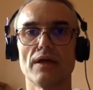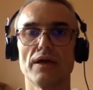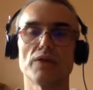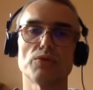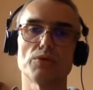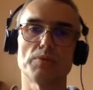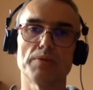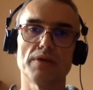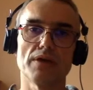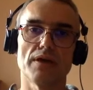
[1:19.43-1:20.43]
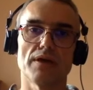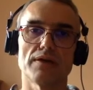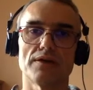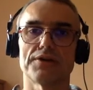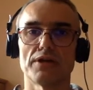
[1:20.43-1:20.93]
it would be
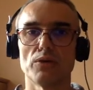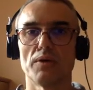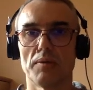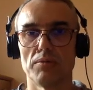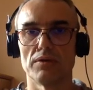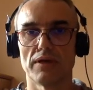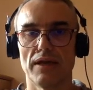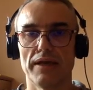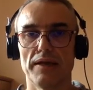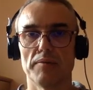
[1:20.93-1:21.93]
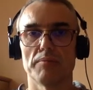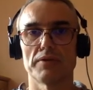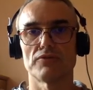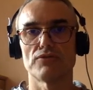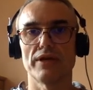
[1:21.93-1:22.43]
an arguable claim.
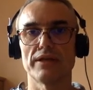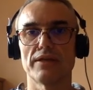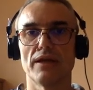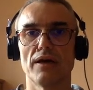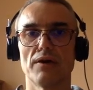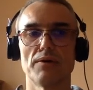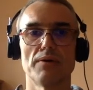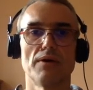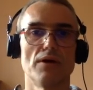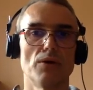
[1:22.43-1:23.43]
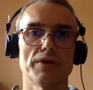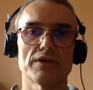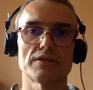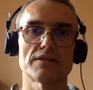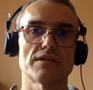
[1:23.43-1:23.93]
But right now we
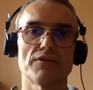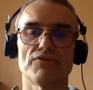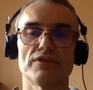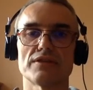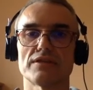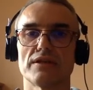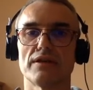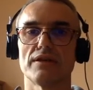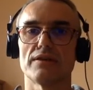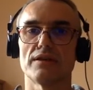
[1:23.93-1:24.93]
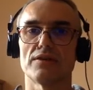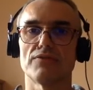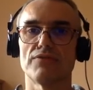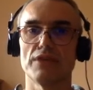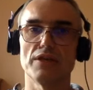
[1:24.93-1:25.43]
can safely say that
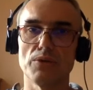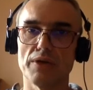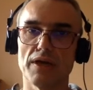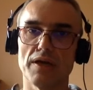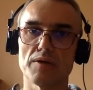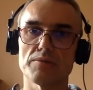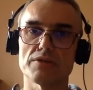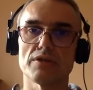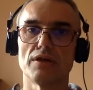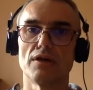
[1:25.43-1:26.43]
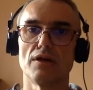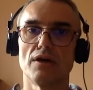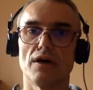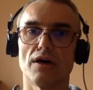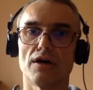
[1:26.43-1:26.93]
video games
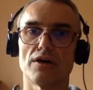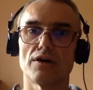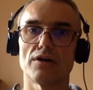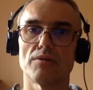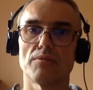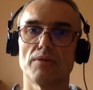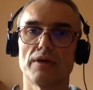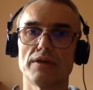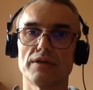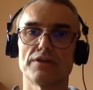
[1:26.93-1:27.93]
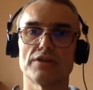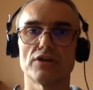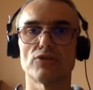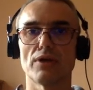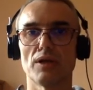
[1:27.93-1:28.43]
are an
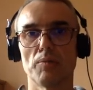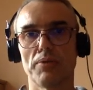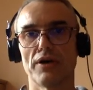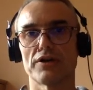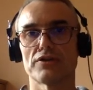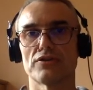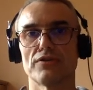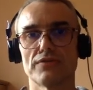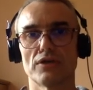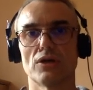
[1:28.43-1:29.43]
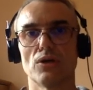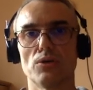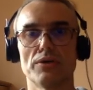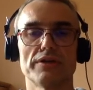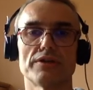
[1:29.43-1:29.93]
integral part of the
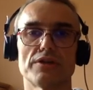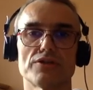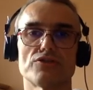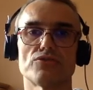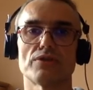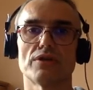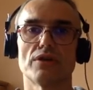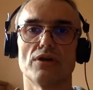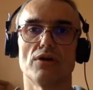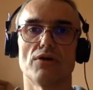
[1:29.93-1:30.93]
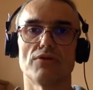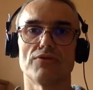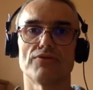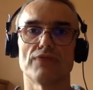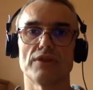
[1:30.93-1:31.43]
whole industry
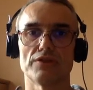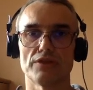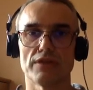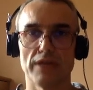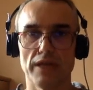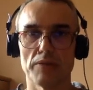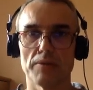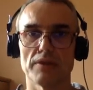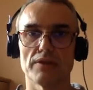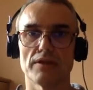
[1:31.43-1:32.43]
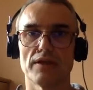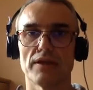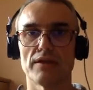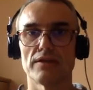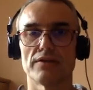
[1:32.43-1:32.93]
of entertainment
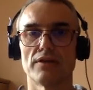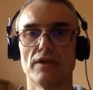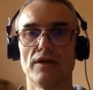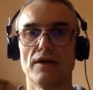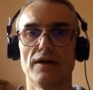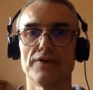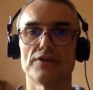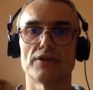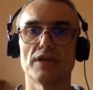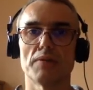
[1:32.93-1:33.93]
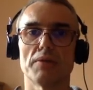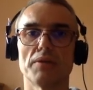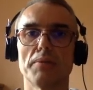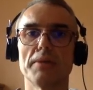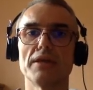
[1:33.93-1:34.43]
and
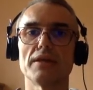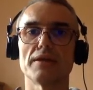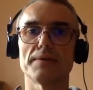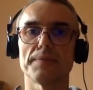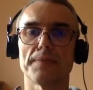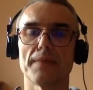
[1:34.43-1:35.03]
entertainment media.